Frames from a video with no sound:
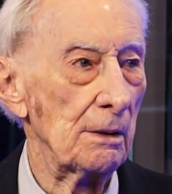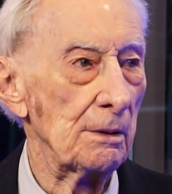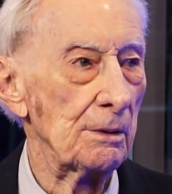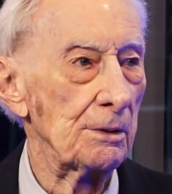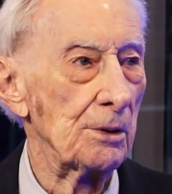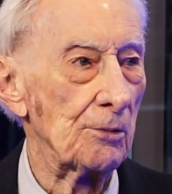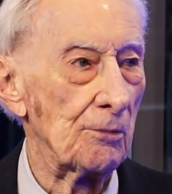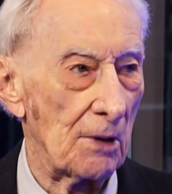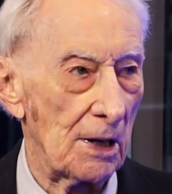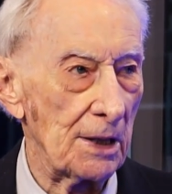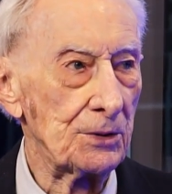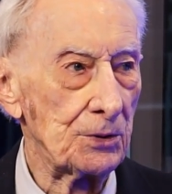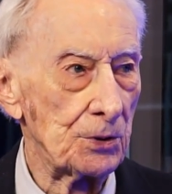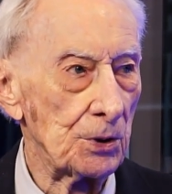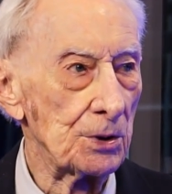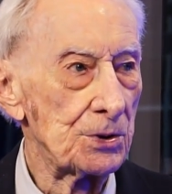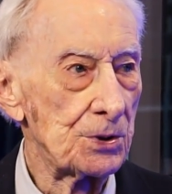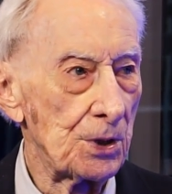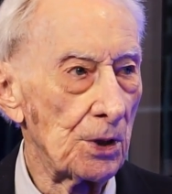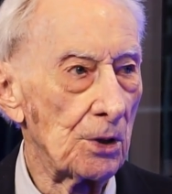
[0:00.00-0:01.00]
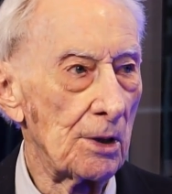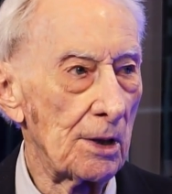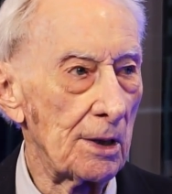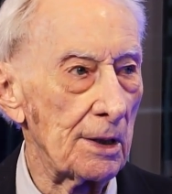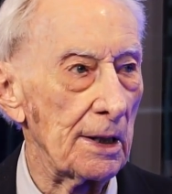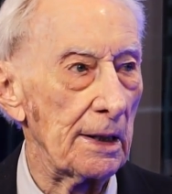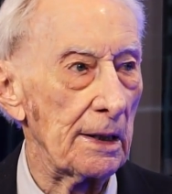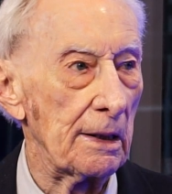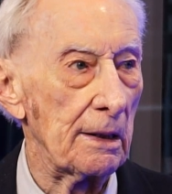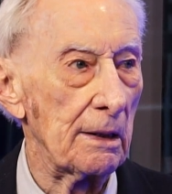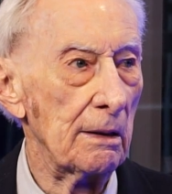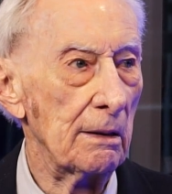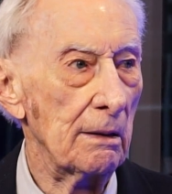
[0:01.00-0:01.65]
to write your story?"